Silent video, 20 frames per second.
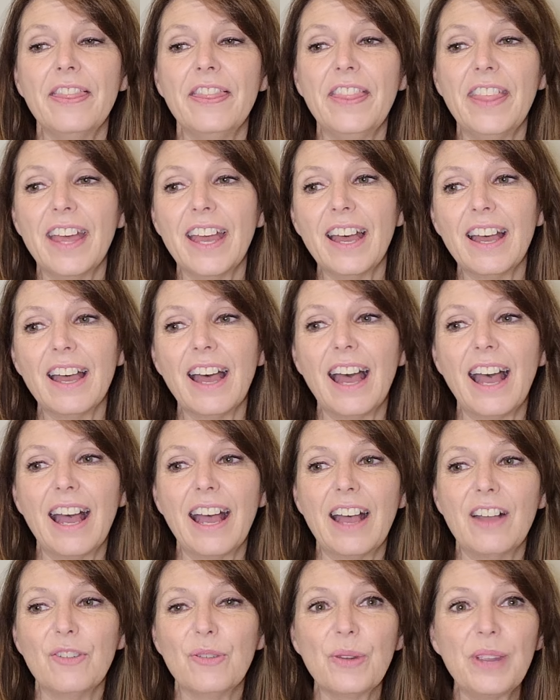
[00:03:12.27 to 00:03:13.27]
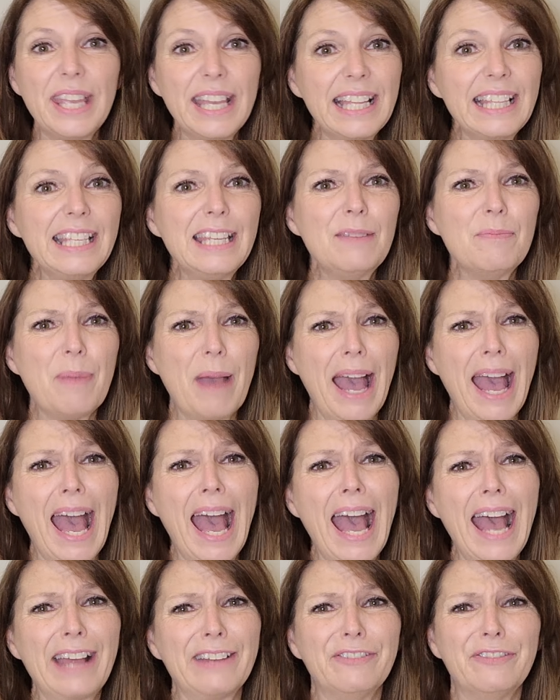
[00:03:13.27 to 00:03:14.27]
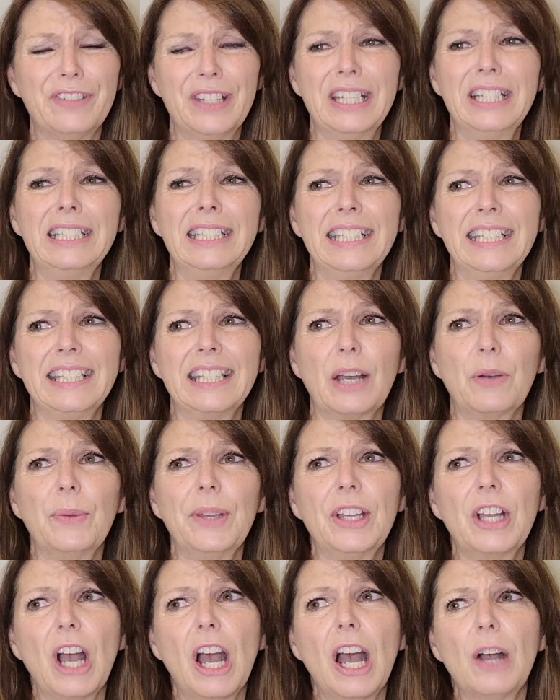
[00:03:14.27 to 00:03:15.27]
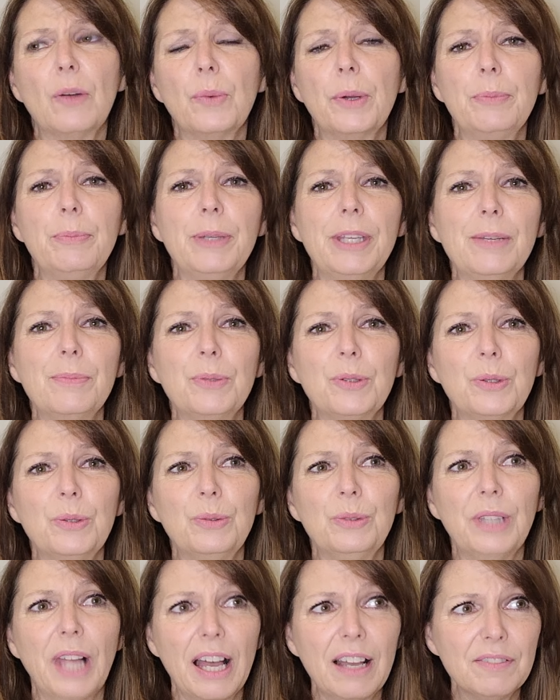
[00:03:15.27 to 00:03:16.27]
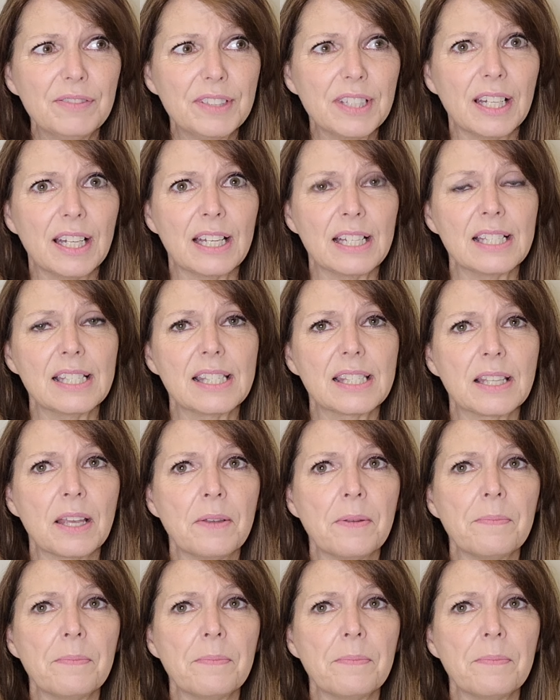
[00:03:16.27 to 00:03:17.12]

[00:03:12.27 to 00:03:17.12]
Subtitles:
that really bad feeling that we got when people who loved us